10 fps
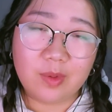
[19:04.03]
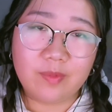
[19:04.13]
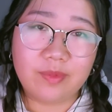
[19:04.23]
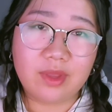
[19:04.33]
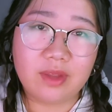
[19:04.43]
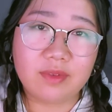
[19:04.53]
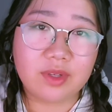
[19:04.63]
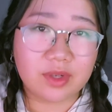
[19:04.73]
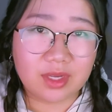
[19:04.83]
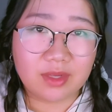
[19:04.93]
So
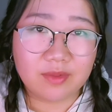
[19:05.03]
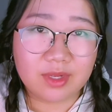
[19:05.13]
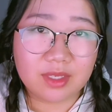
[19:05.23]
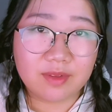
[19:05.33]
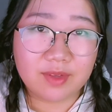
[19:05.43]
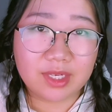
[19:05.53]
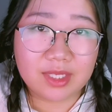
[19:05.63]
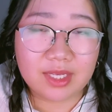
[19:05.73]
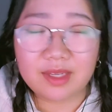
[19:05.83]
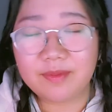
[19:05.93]
have a great rest of
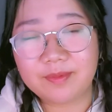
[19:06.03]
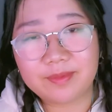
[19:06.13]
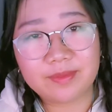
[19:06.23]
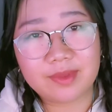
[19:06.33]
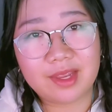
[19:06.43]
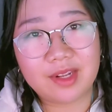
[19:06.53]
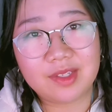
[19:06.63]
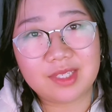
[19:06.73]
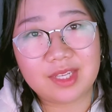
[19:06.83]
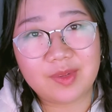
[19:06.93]
your day,
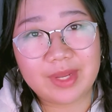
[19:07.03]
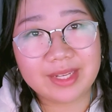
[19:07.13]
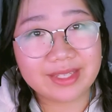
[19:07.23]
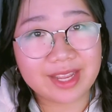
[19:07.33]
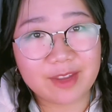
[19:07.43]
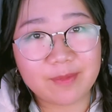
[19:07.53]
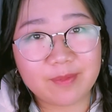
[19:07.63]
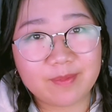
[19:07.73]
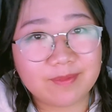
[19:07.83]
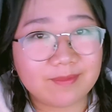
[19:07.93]
and I'll see you next
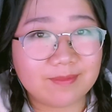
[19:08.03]
time.